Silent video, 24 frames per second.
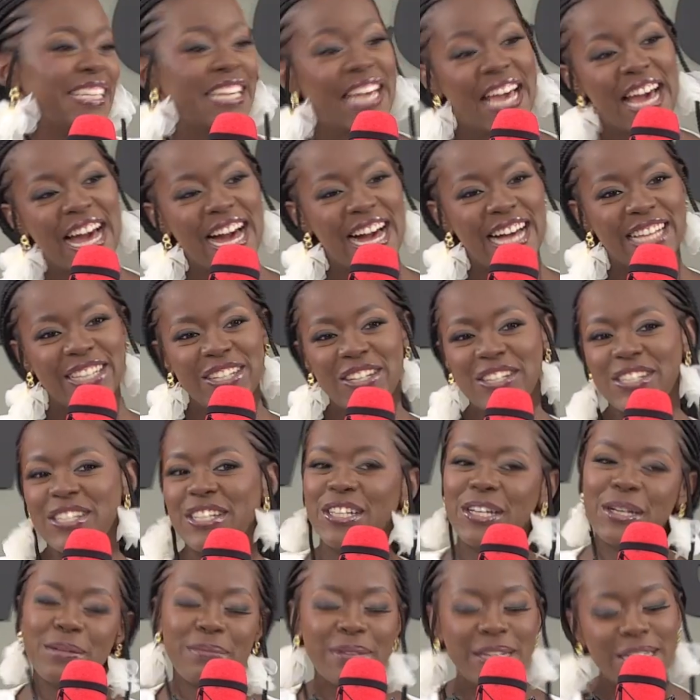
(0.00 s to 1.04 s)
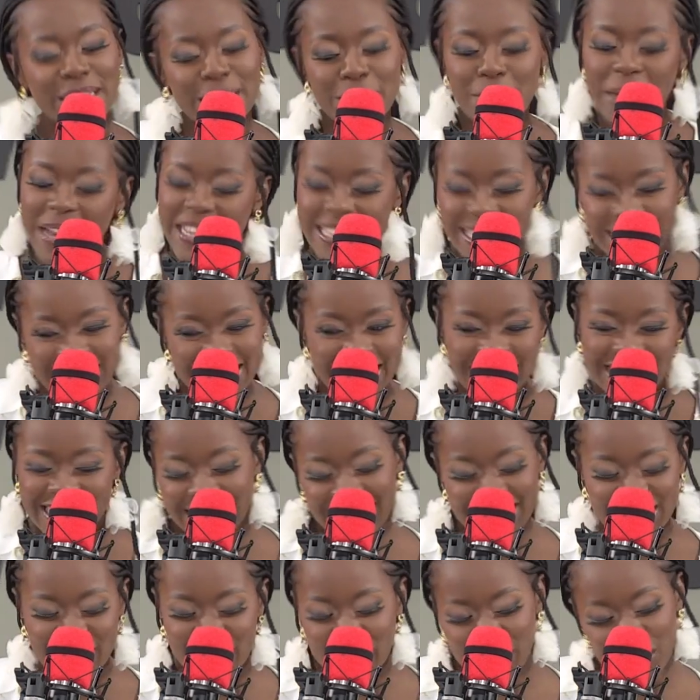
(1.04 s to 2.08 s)
Yeah, there's a little bit of spiciness
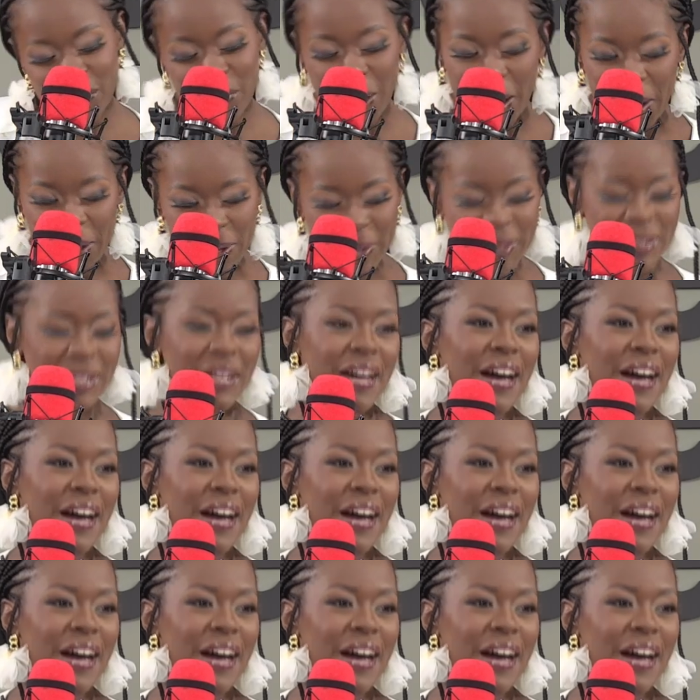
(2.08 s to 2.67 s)
in there as well.